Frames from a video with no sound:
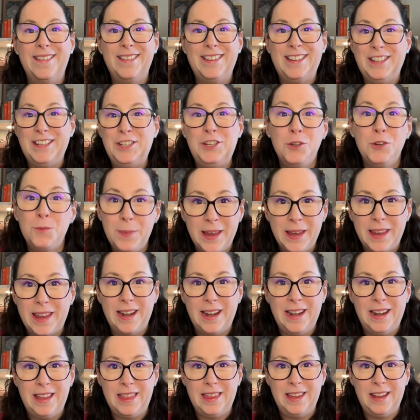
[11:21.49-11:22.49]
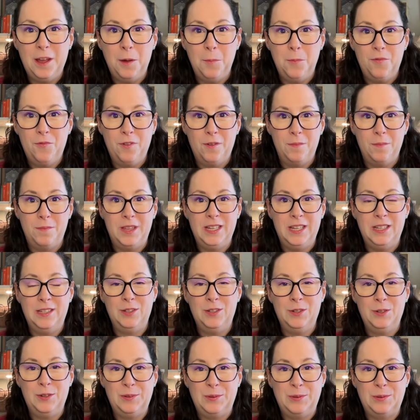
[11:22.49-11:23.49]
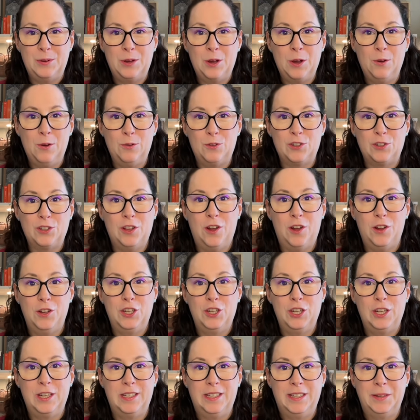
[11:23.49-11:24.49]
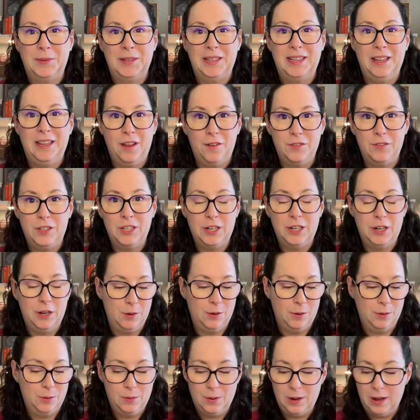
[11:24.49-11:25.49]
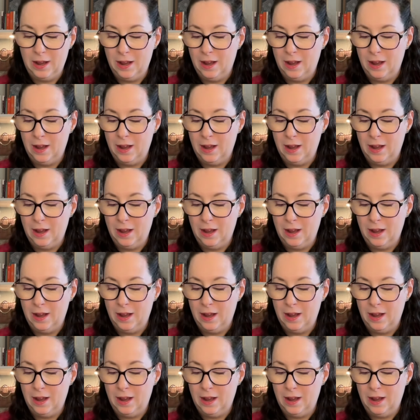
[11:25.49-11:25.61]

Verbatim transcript: Did you pick anything up from these new coach launches? I would love to know.